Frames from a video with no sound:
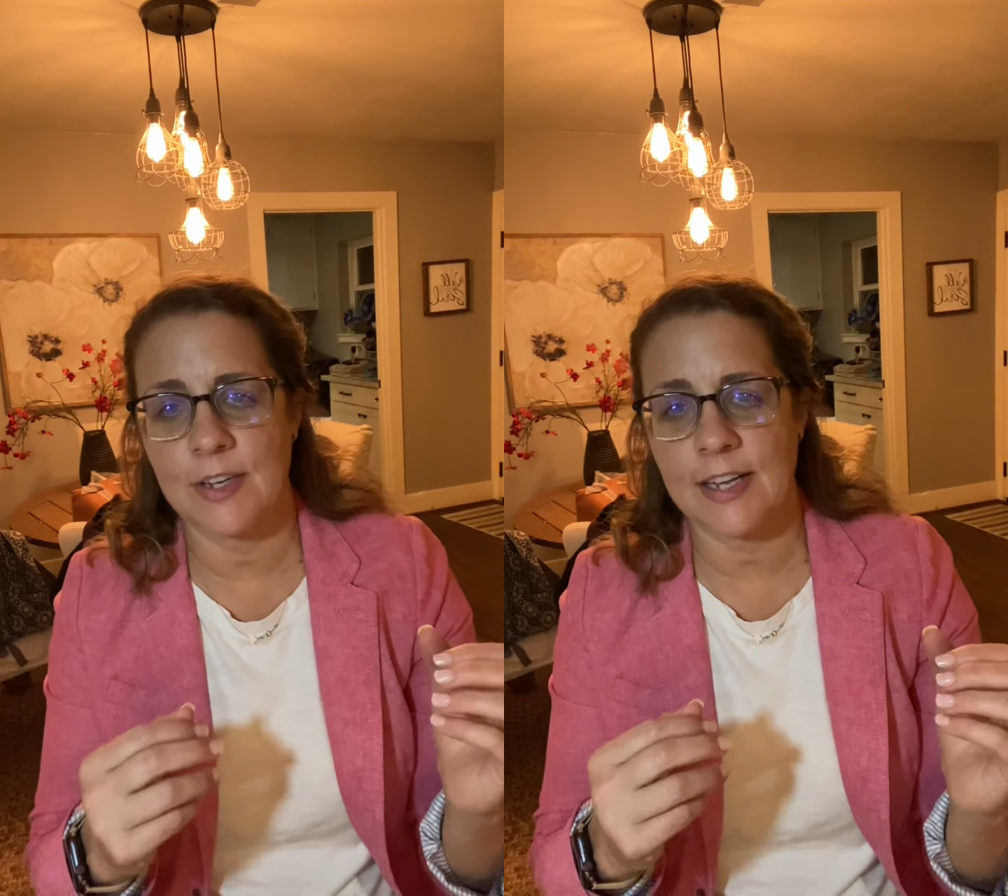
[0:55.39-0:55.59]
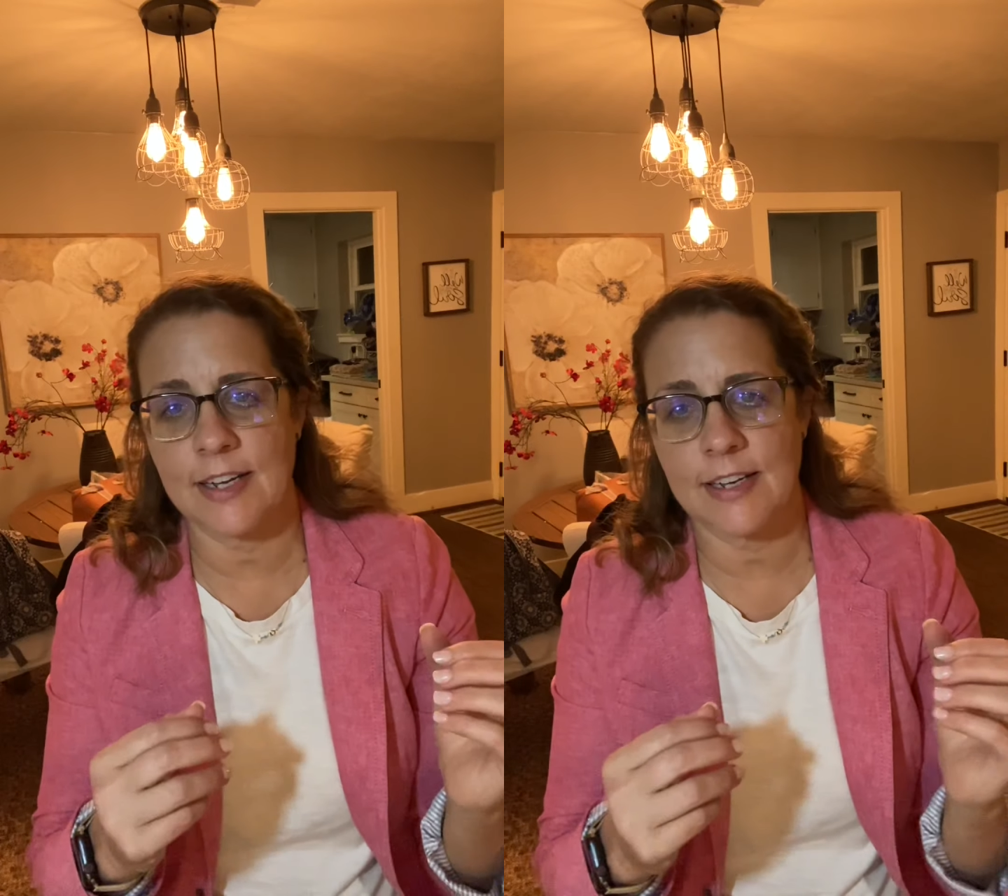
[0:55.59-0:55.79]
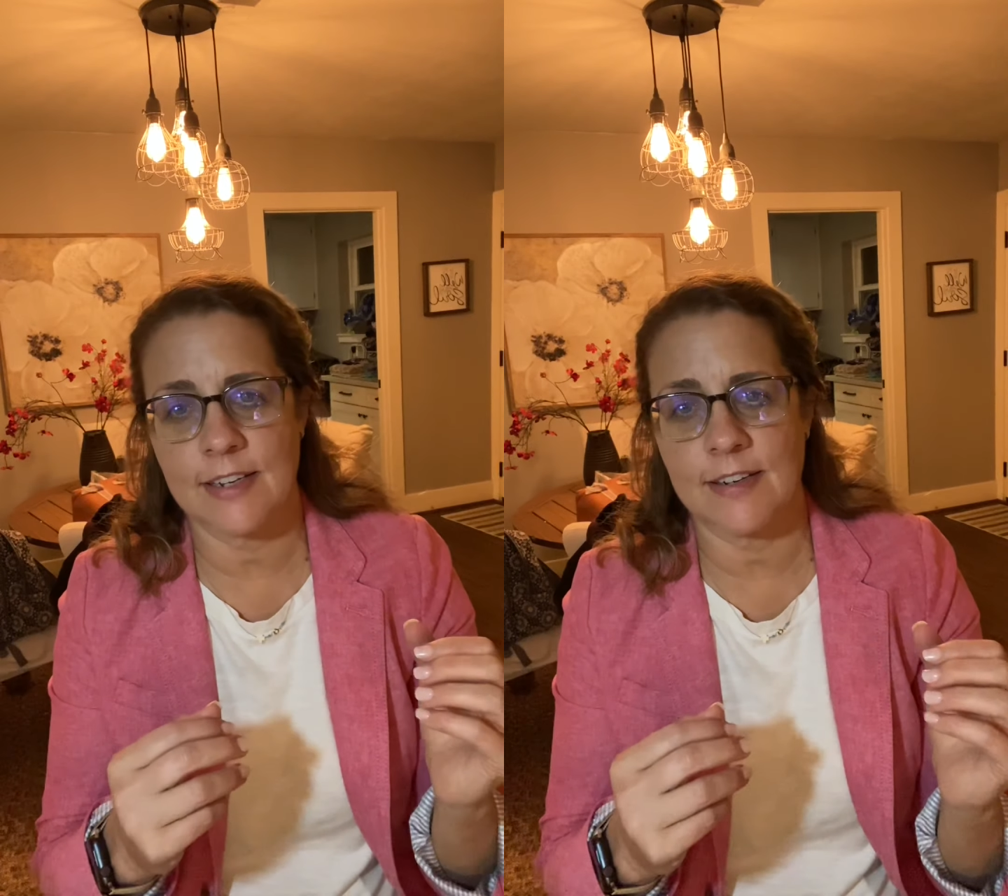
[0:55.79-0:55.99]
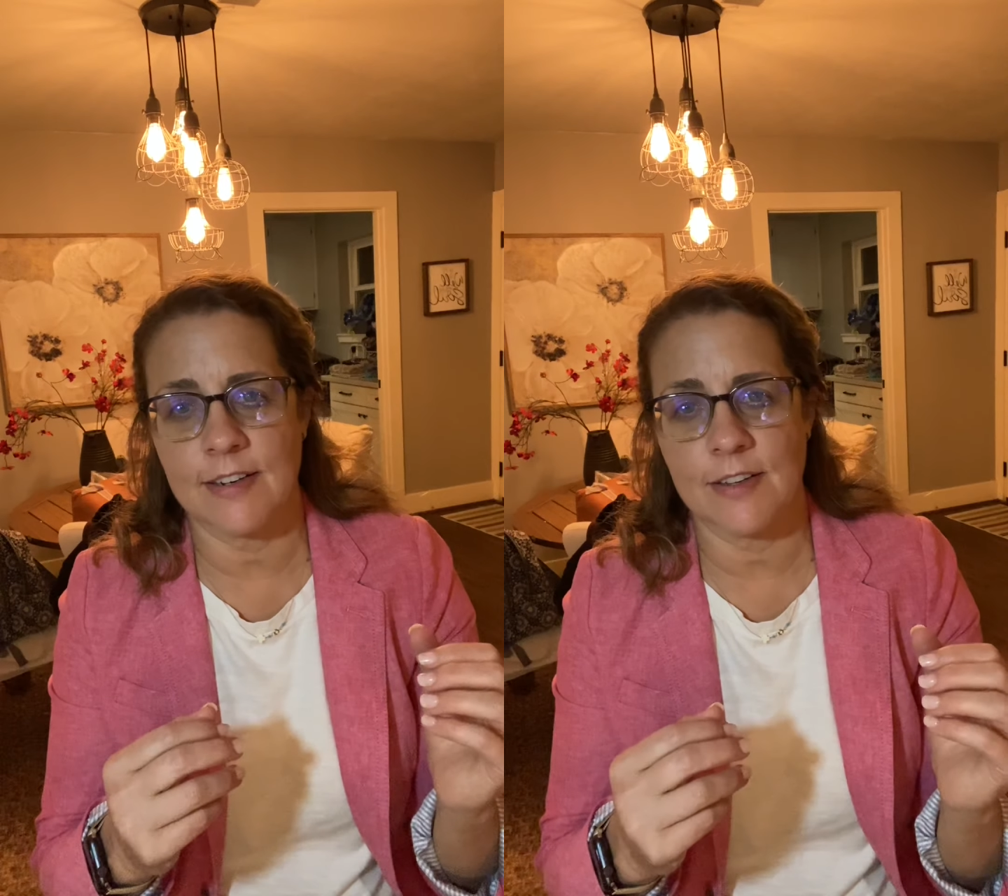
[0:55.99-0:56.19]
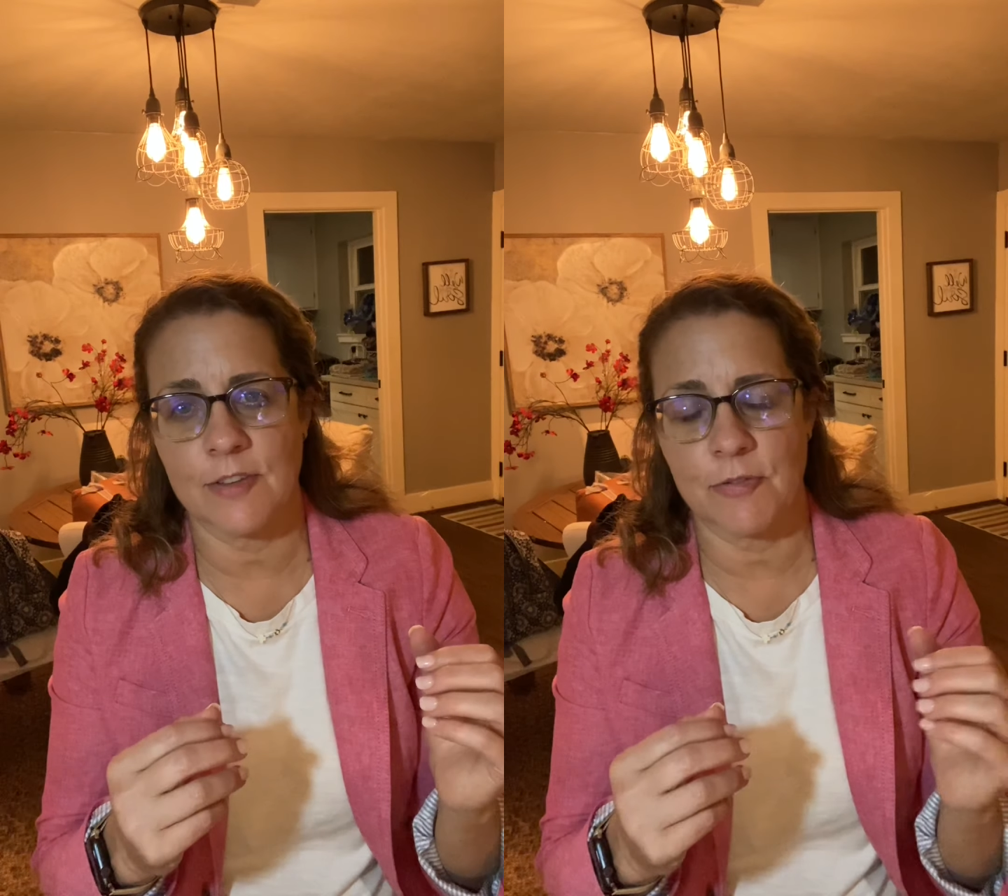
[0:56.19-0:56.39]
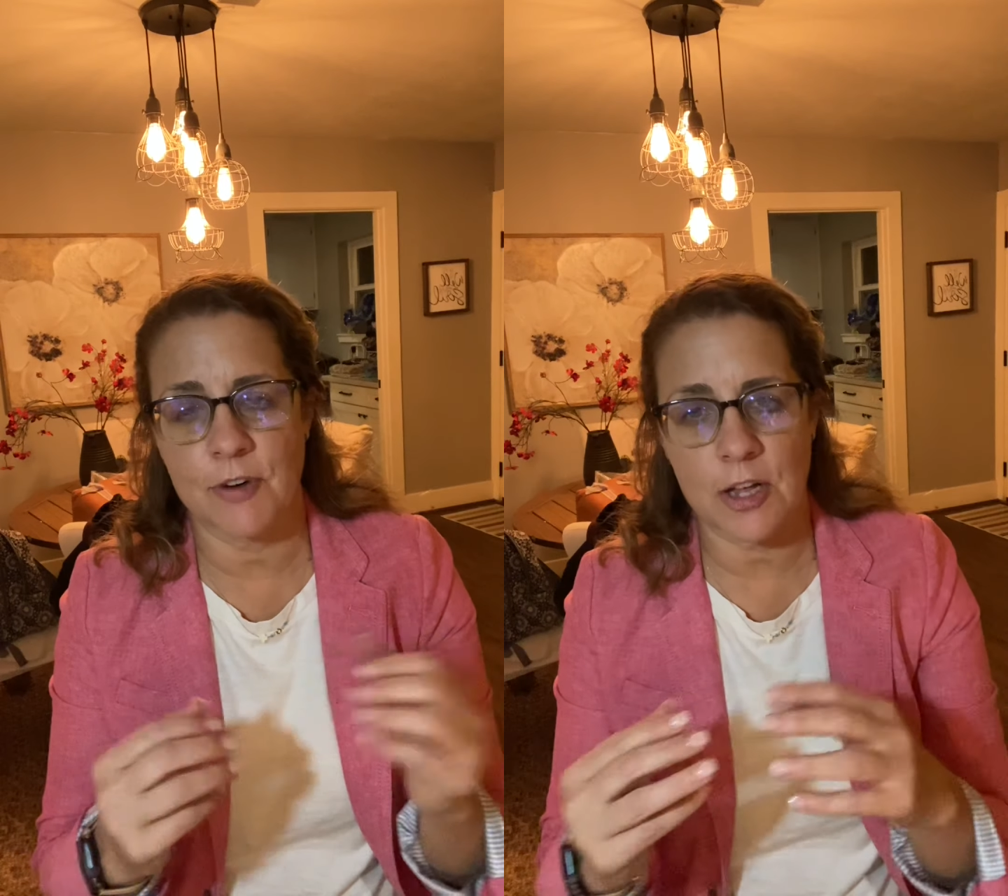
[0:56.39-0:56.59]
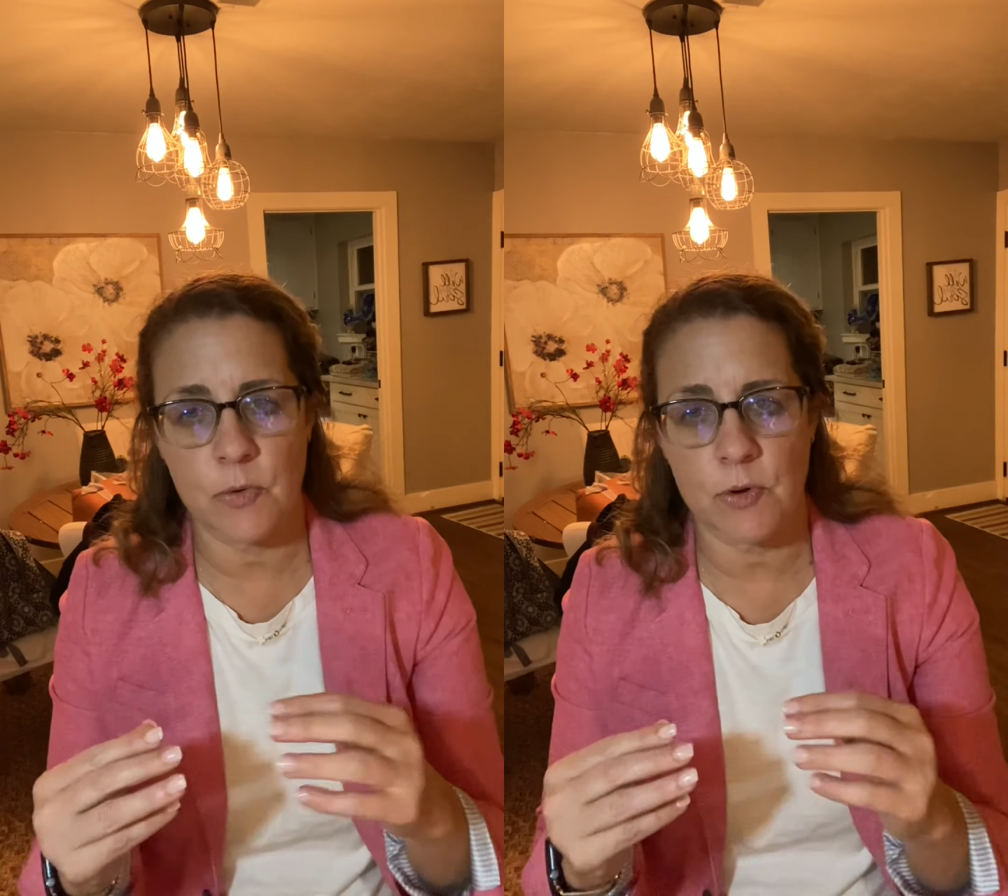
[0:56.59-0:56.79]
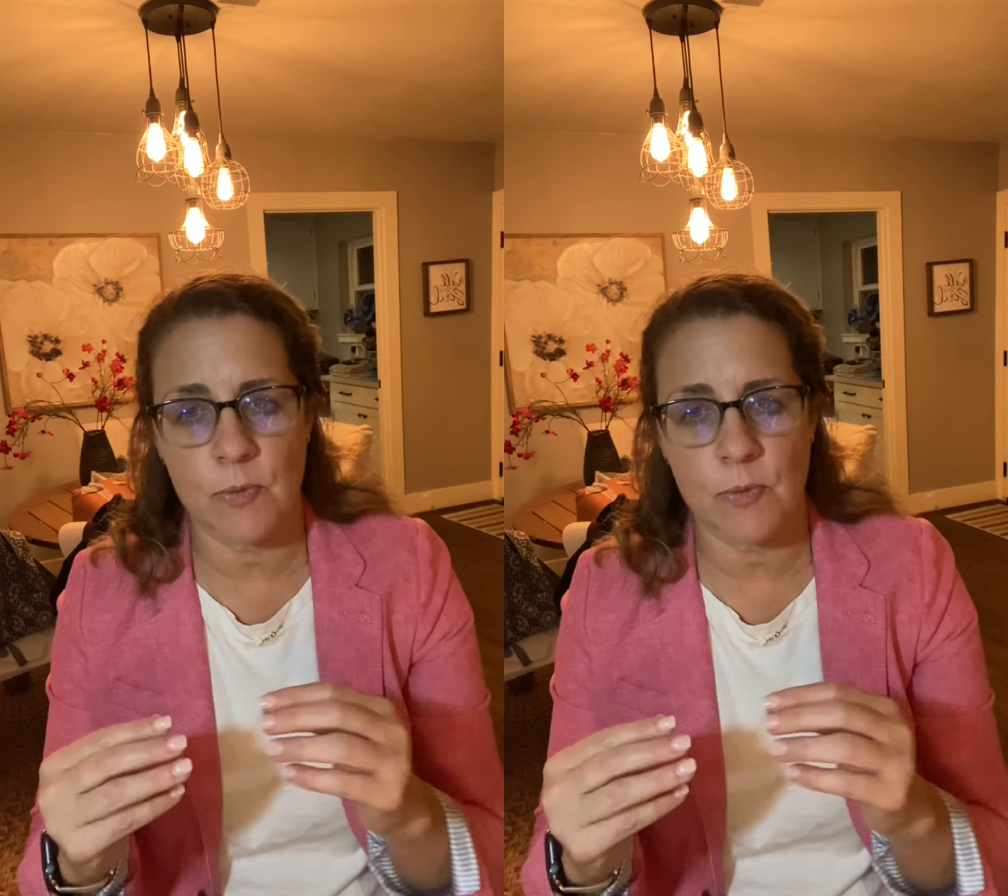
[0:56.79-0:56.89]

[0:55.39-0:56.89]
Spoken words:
and the follower